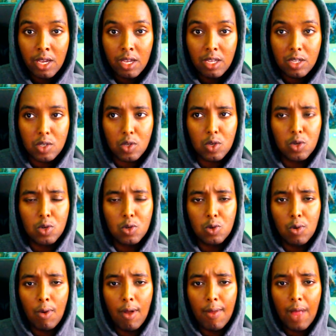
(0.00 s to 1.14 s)

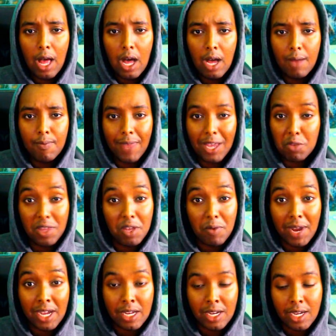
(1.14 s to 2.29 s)
So um, that's why they
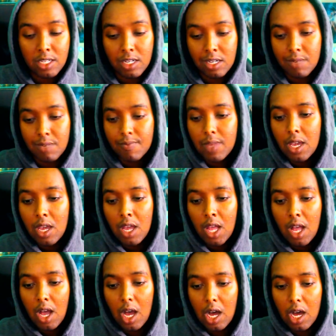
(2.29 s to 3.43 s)
recognize her.
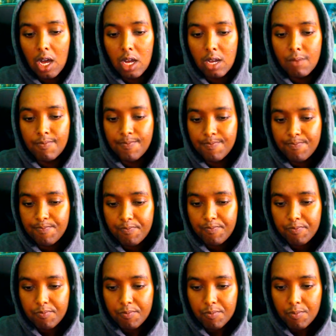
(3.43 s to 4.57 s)
Um,
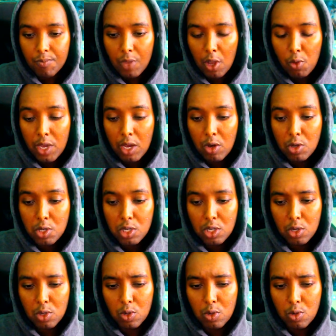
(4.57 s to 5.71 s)
we
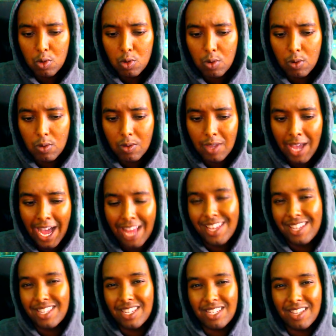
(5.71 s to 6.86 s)
also had that
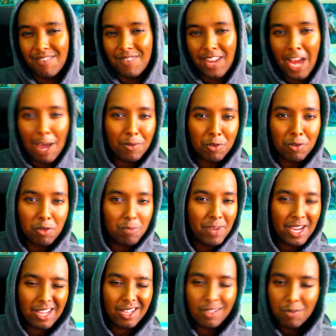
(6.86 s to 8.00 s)
stuff that happened with
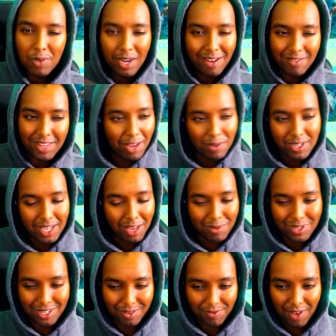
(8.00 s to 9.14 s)
Rebecca. Whatever. That was that
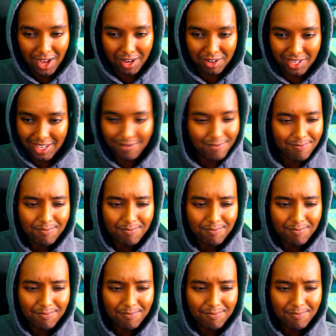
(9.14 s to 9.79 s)
was just fodder stuff.